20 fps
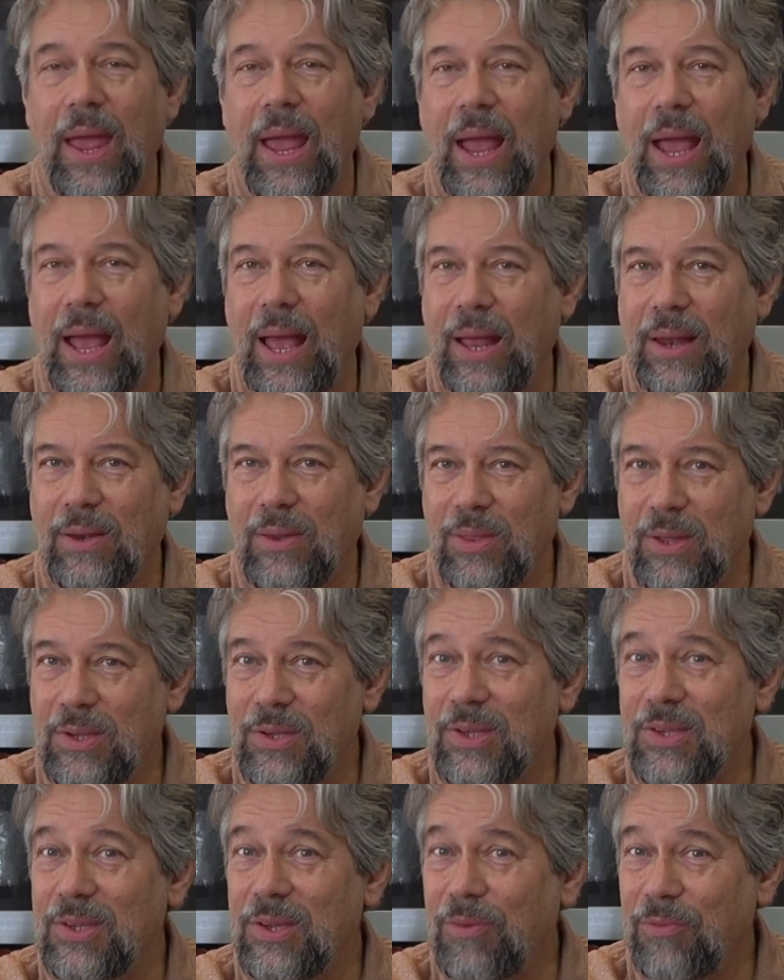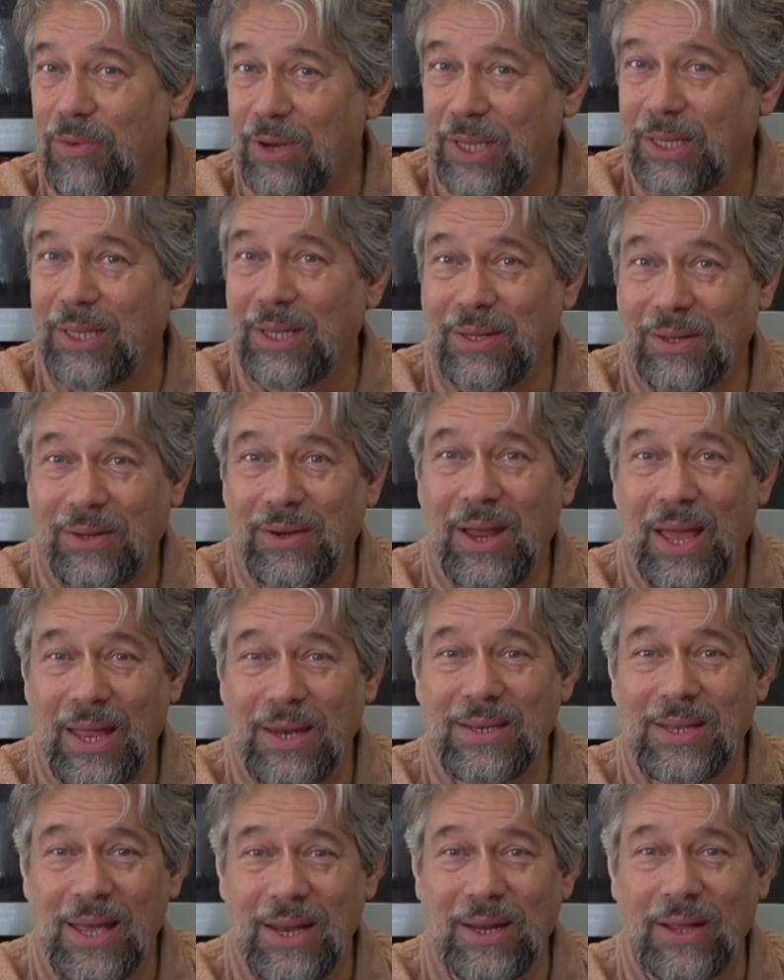And this is a really good
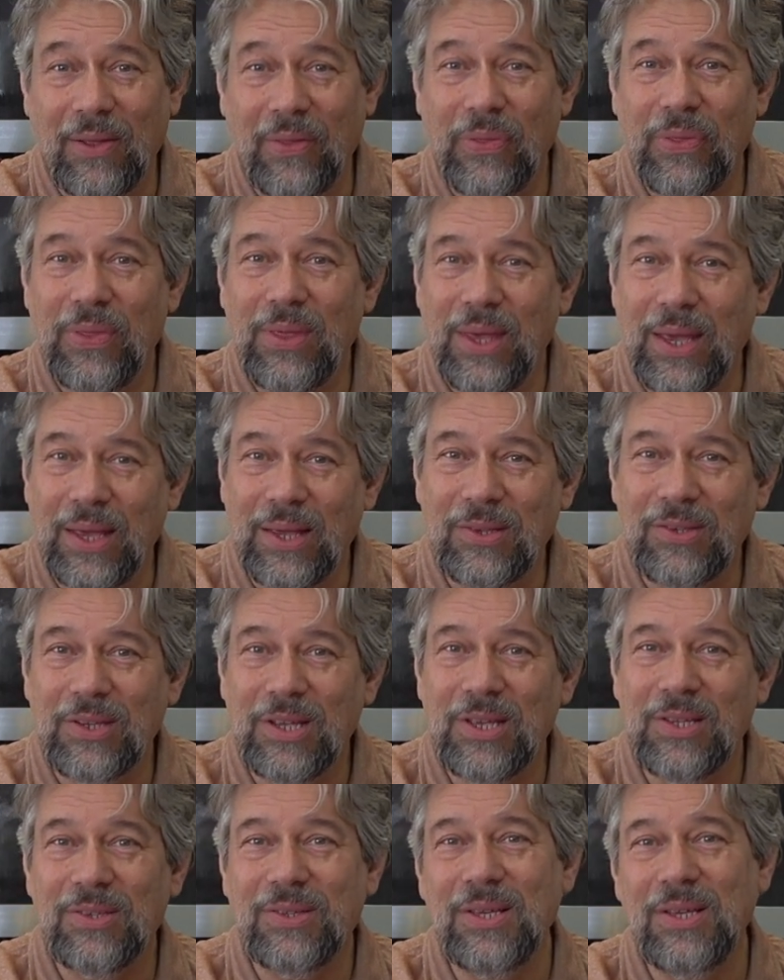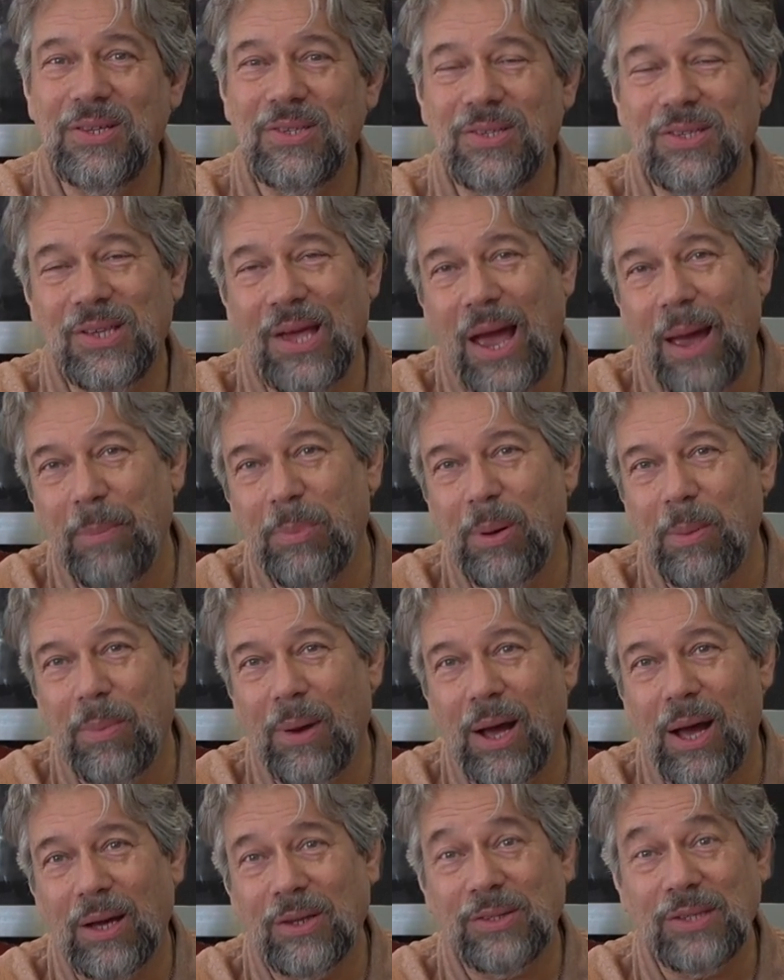antenna. This is the
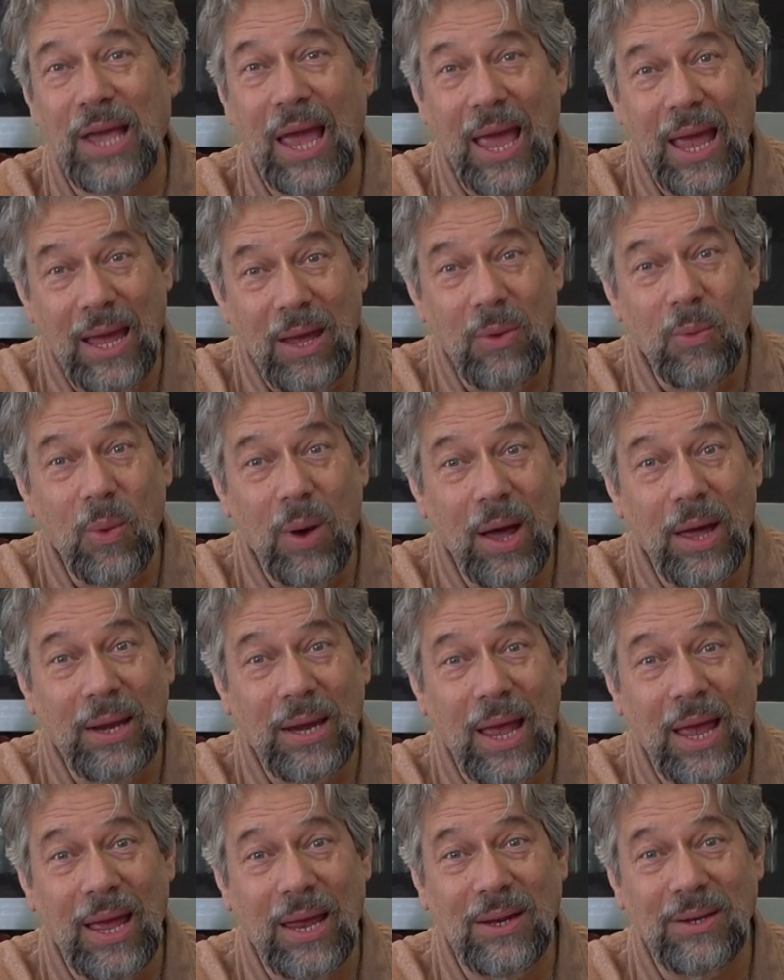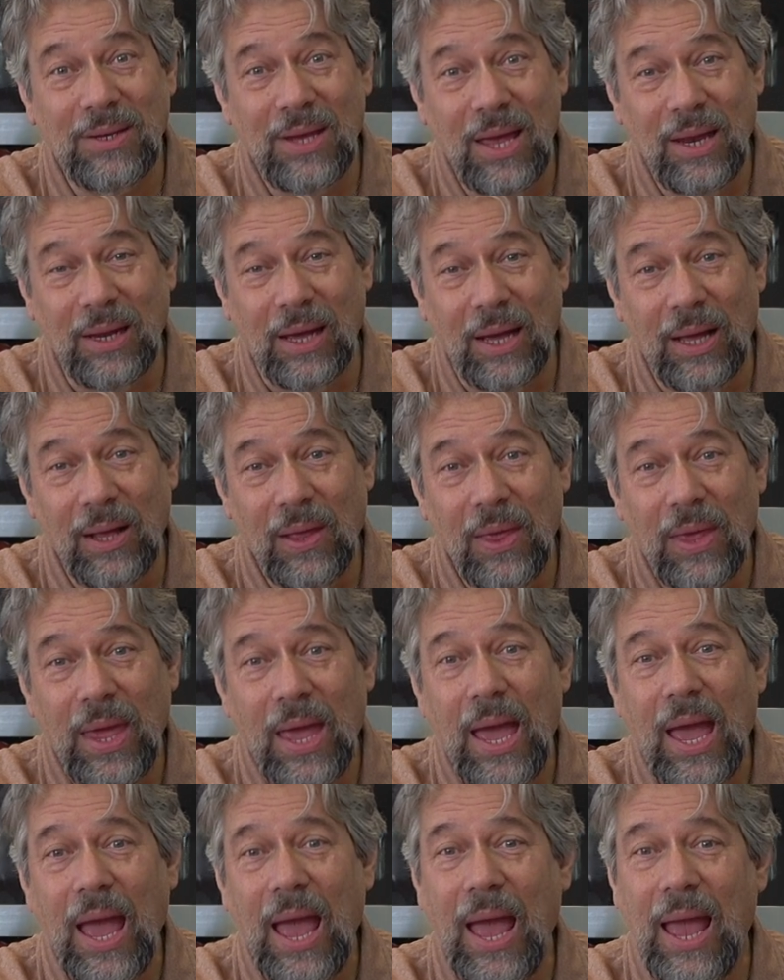Zapperbox A one antenna,
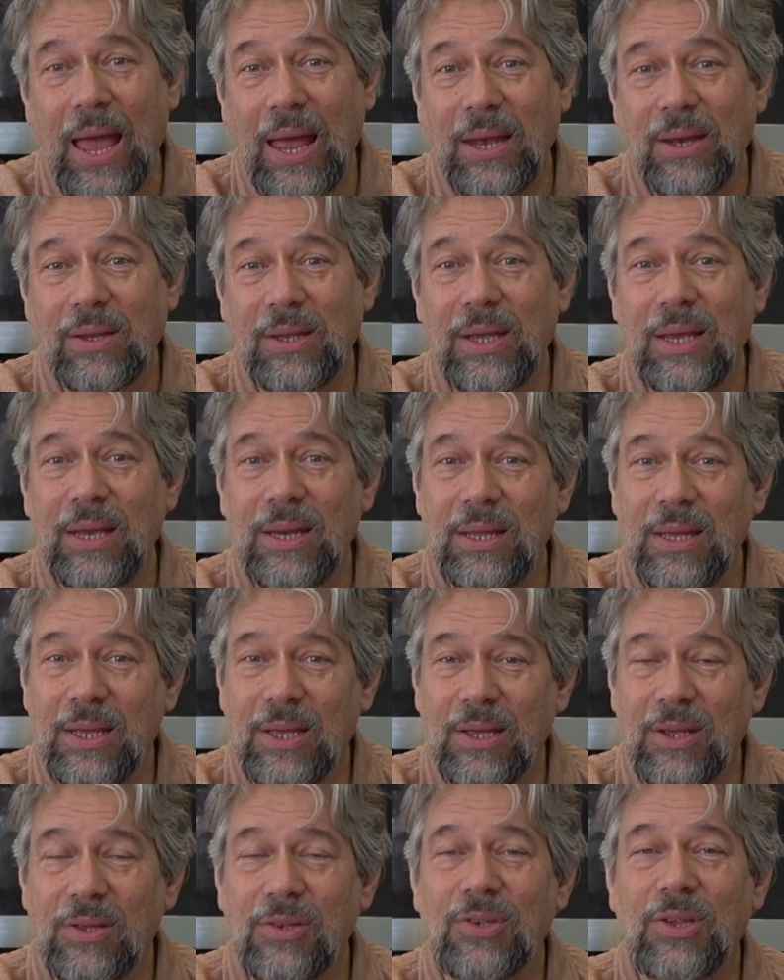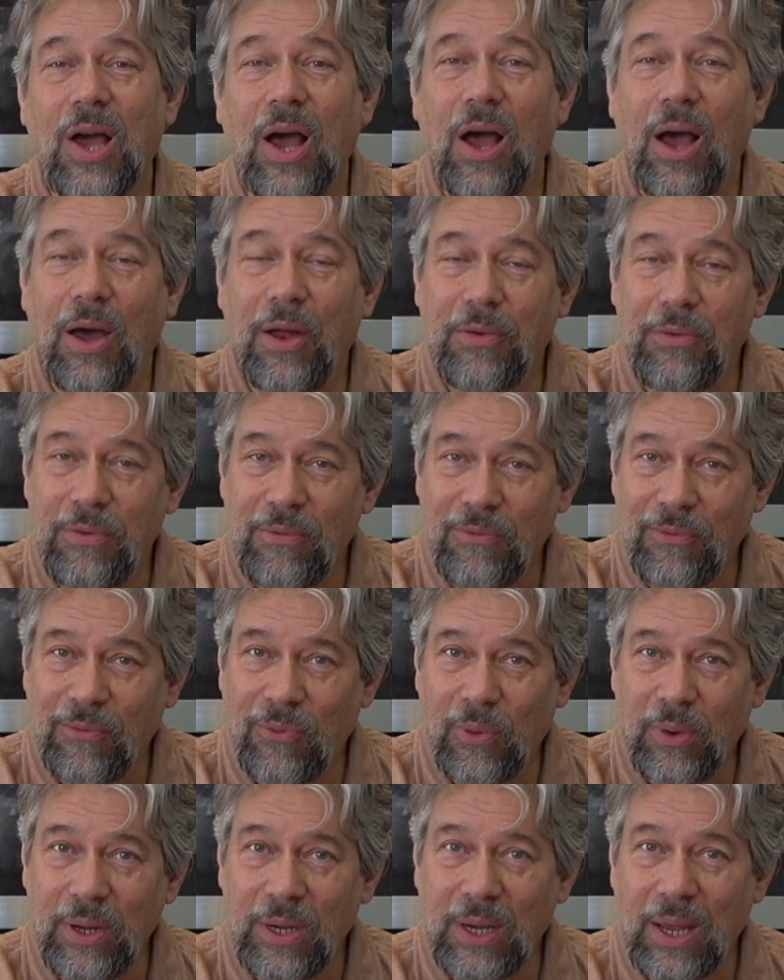and it is one hundred
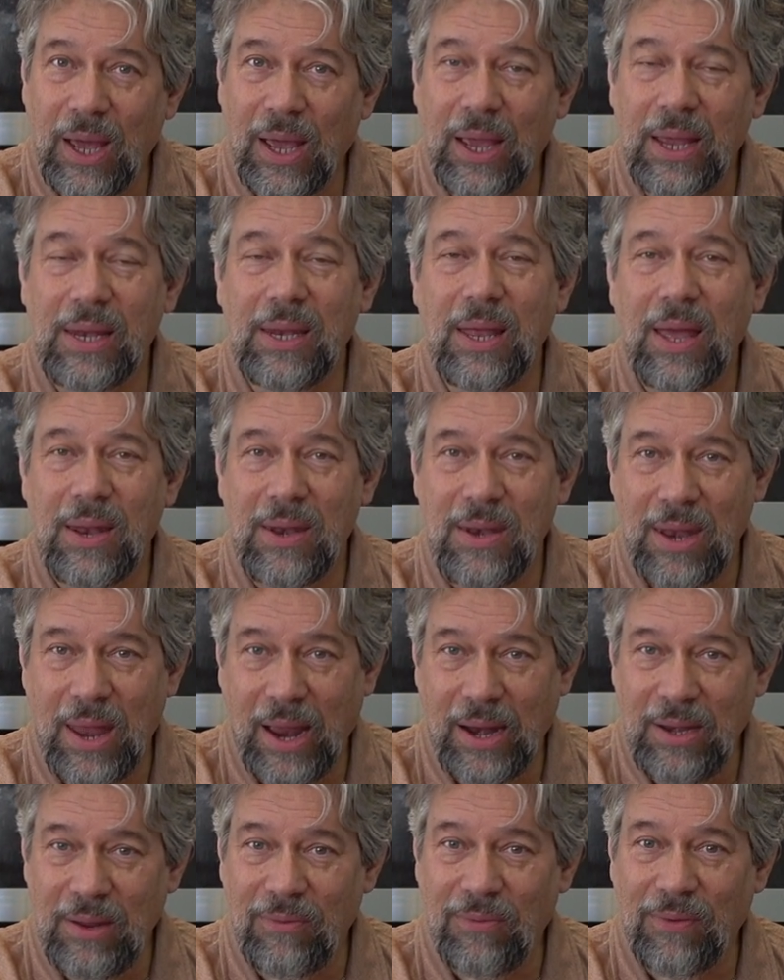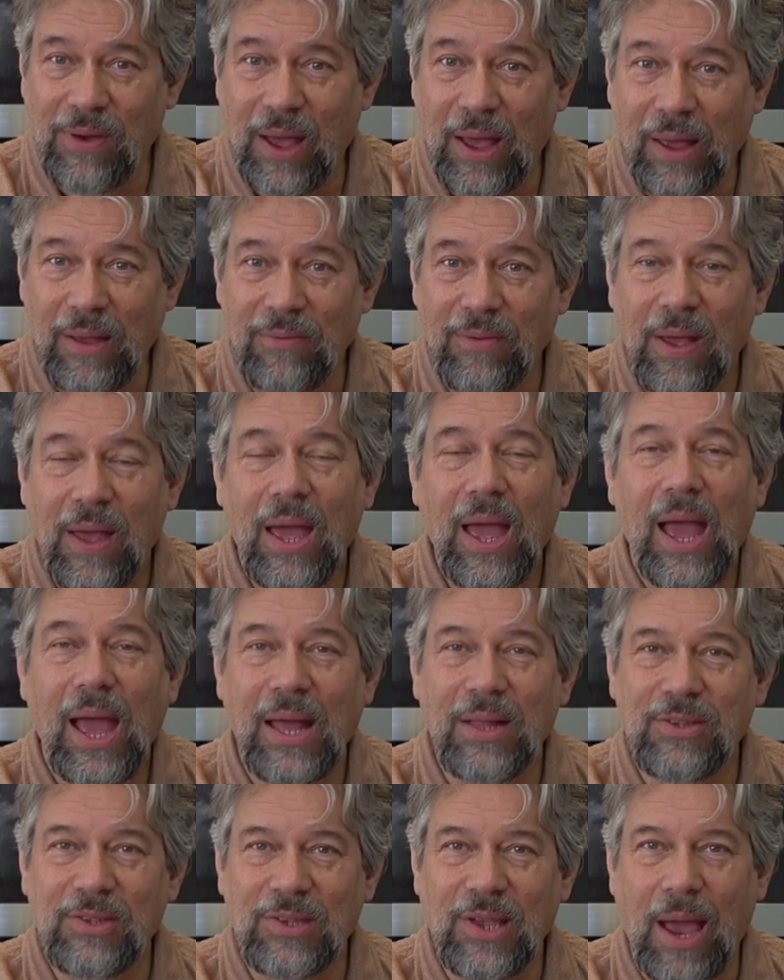forty-nine ninety-five dollars
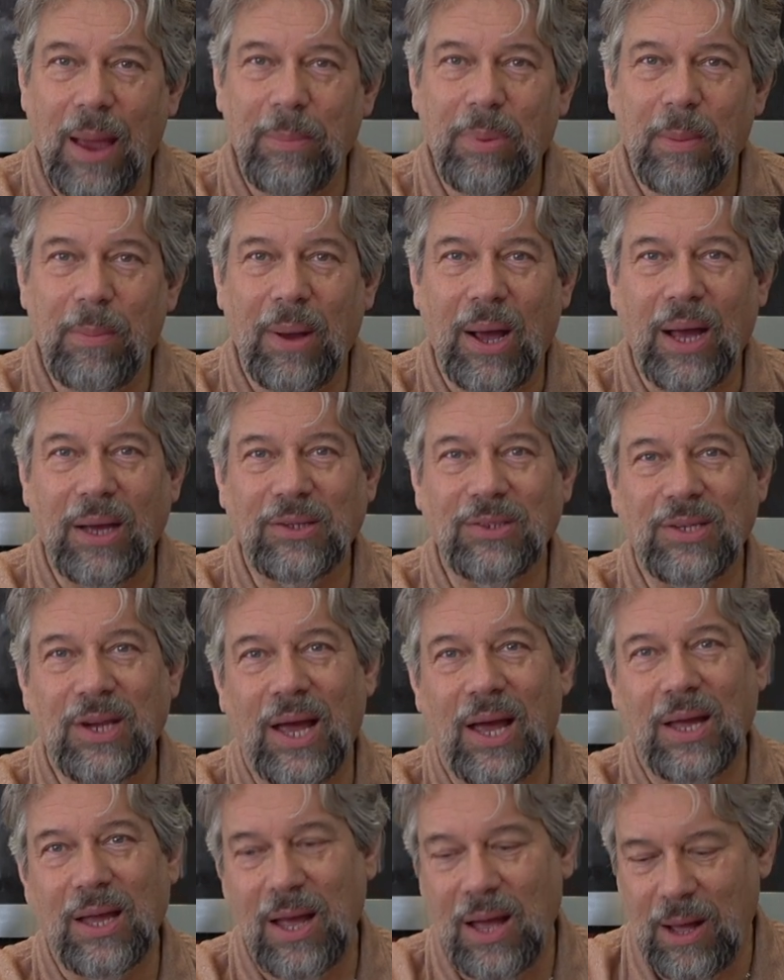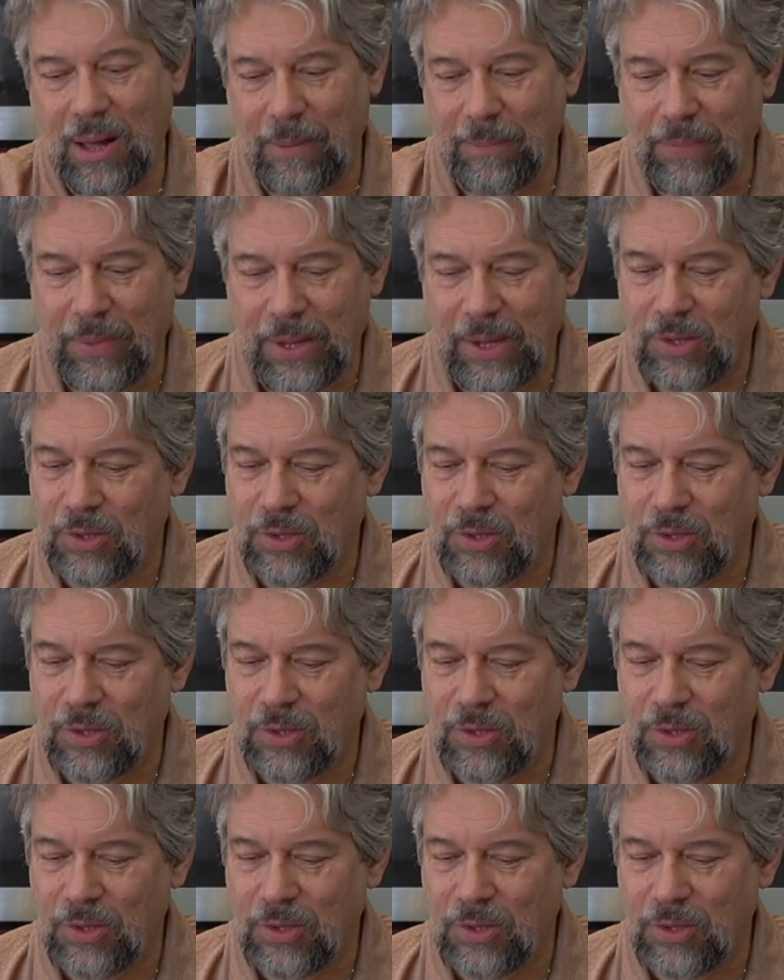at Zapperbox dot com.